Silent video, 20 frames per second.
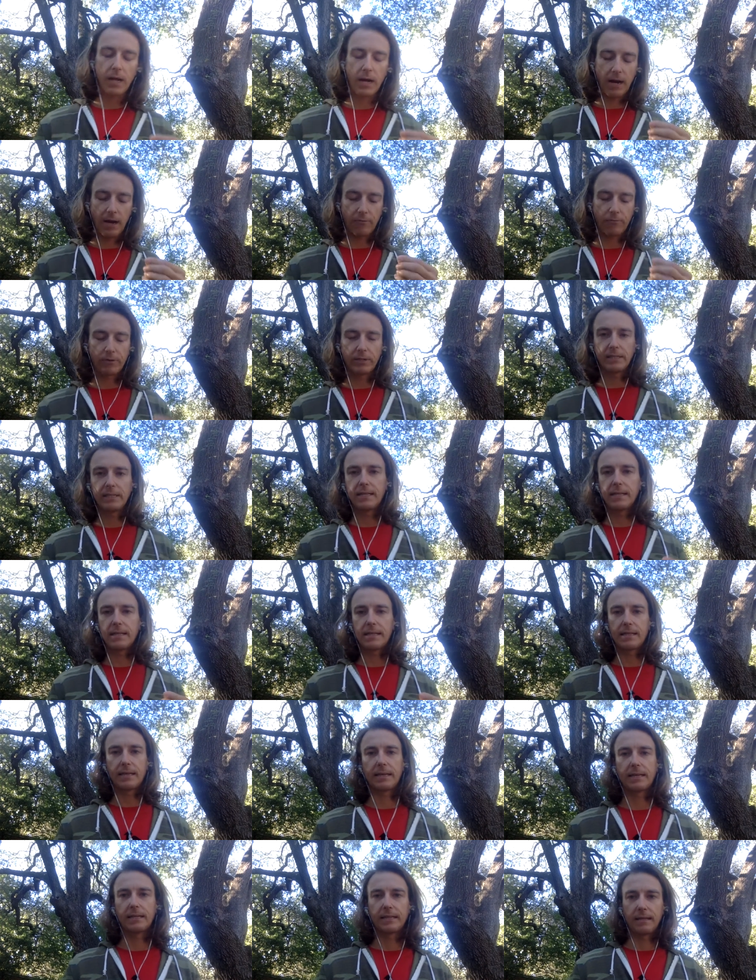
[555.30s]
I really
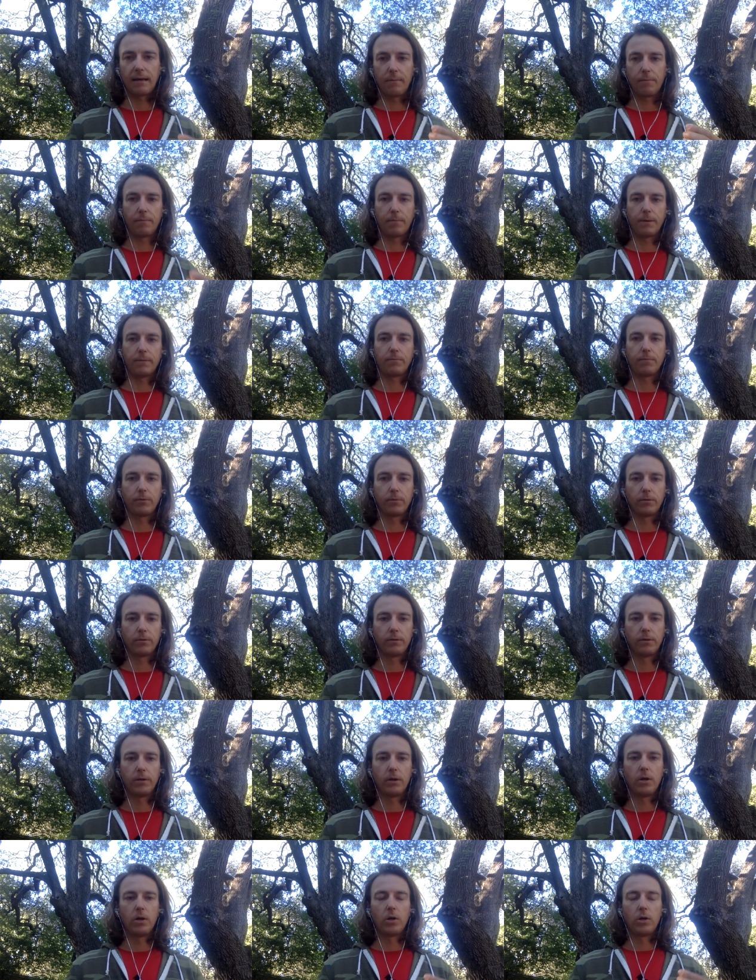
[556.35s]
think that people
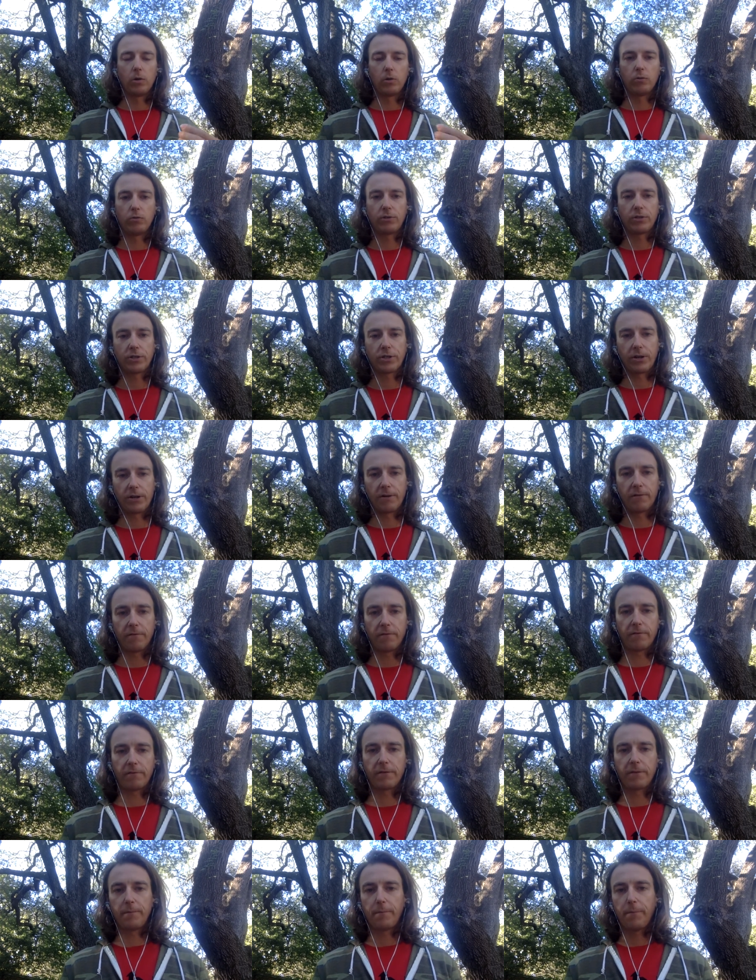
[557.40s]
who
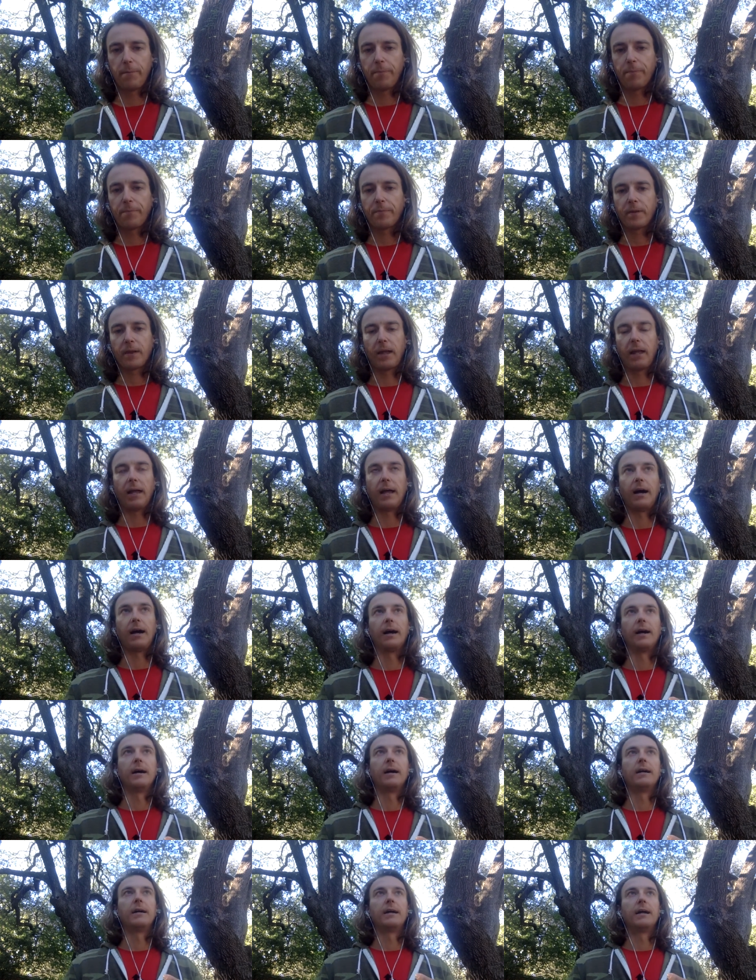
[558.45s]
surf
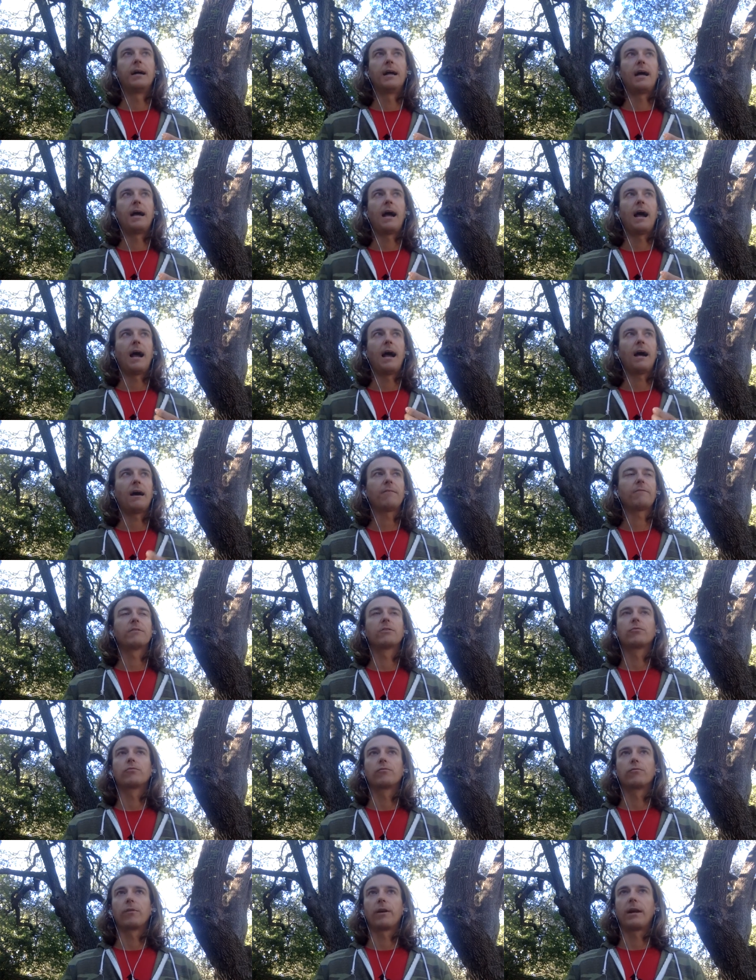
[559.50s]
uh, have a
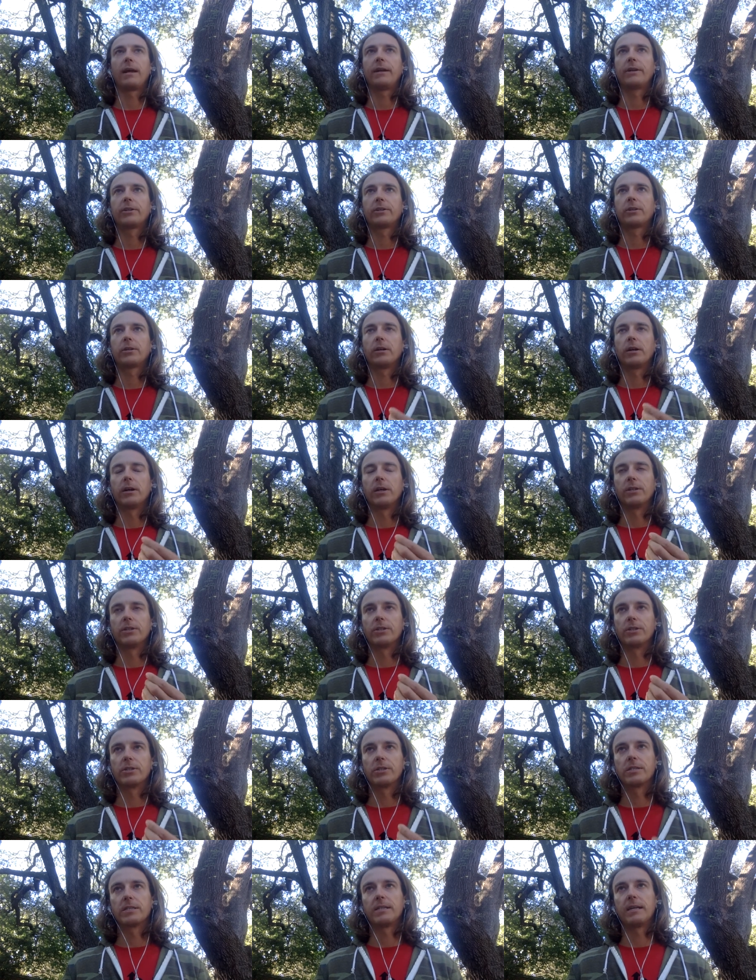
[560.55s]
greater
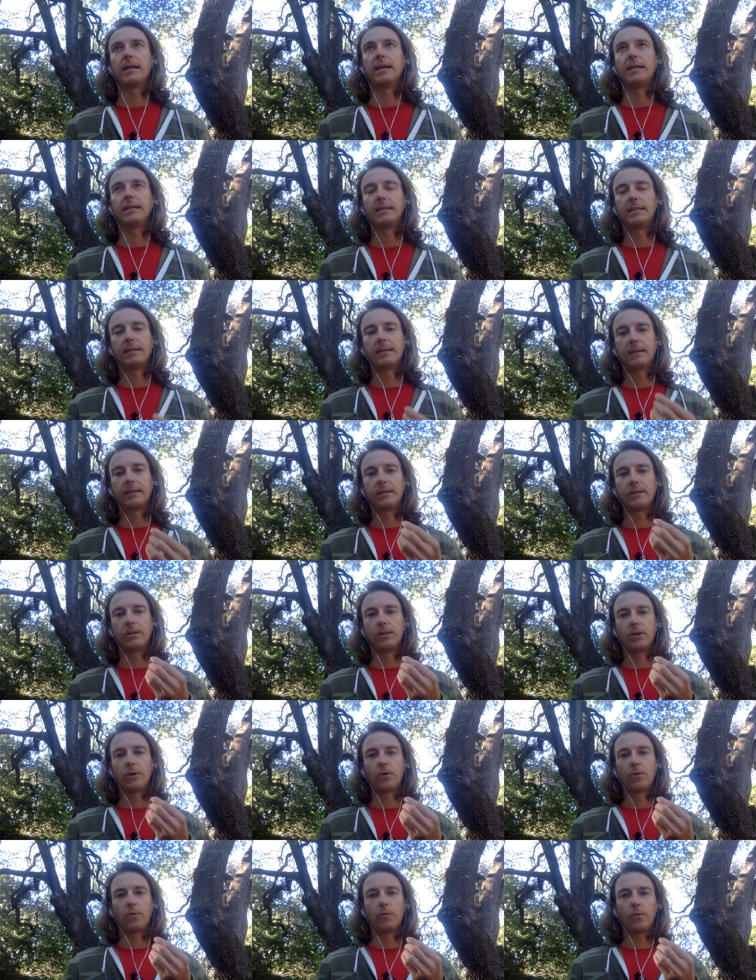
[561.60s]
understanding
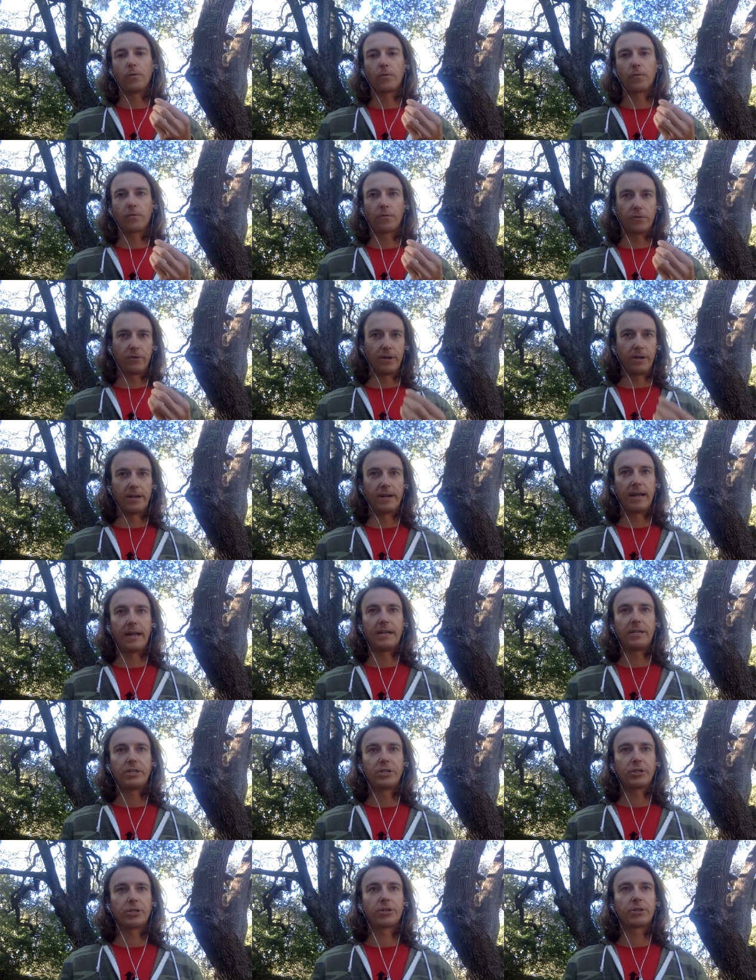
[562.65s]
for
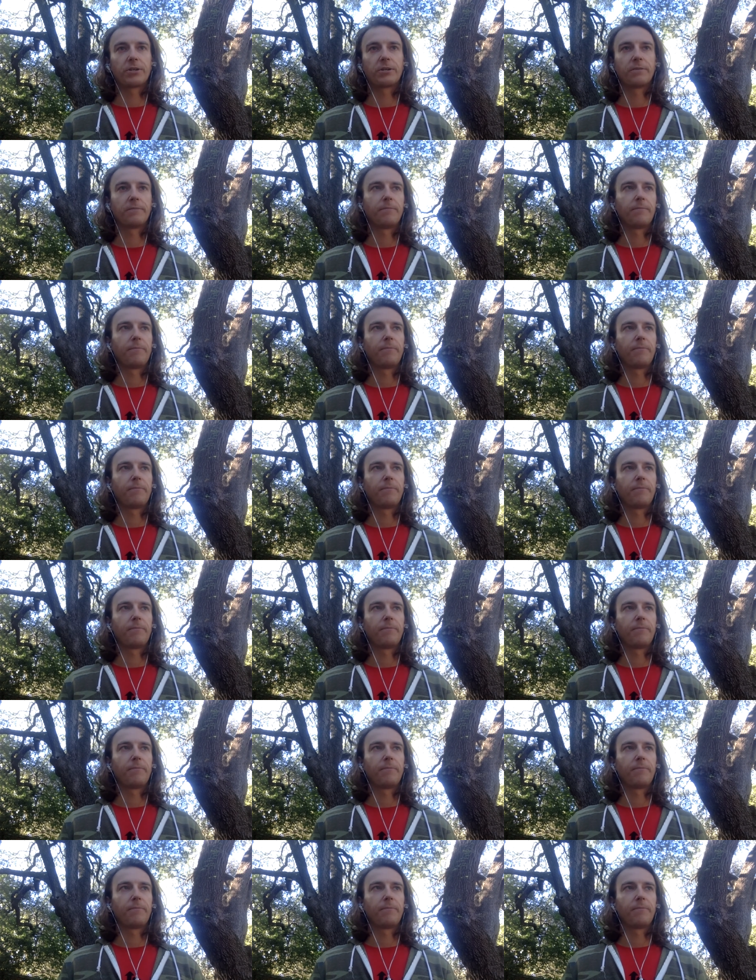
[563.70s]
nature